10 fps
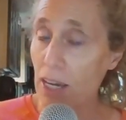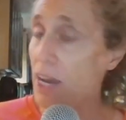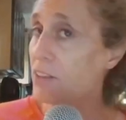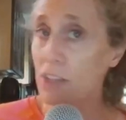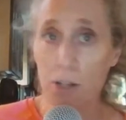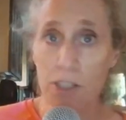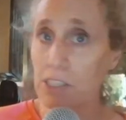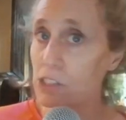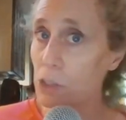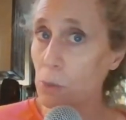And there
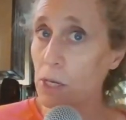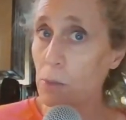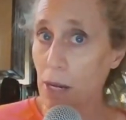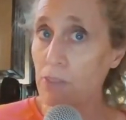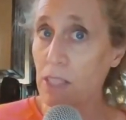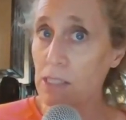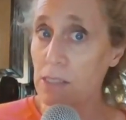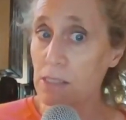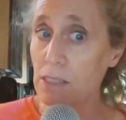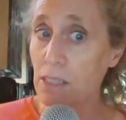is no way around
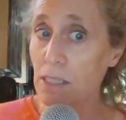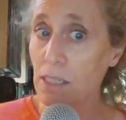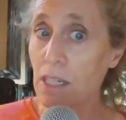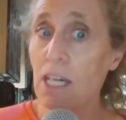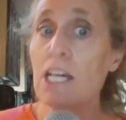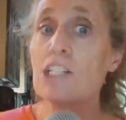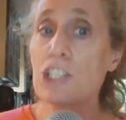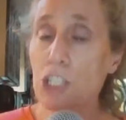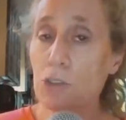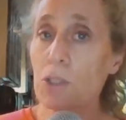this.
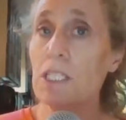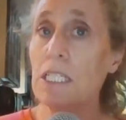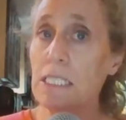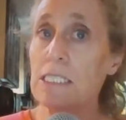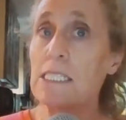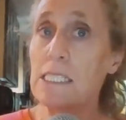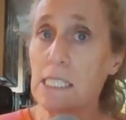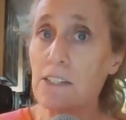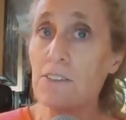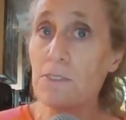Children need
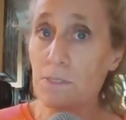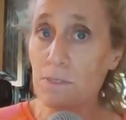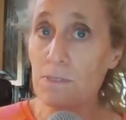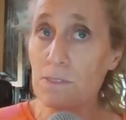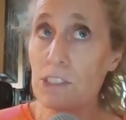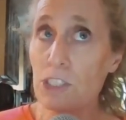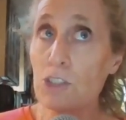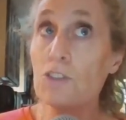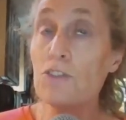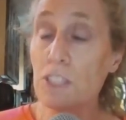
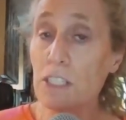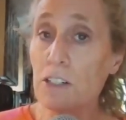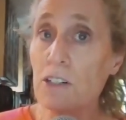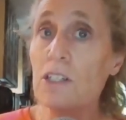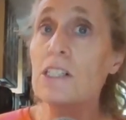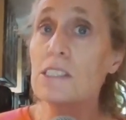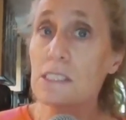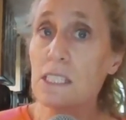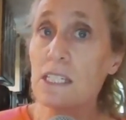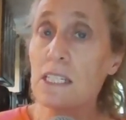to feel
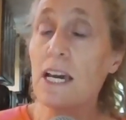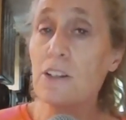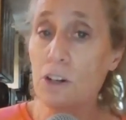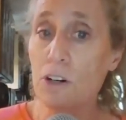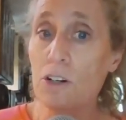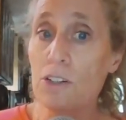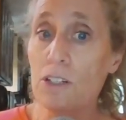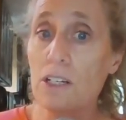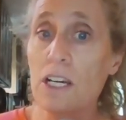seen and heard.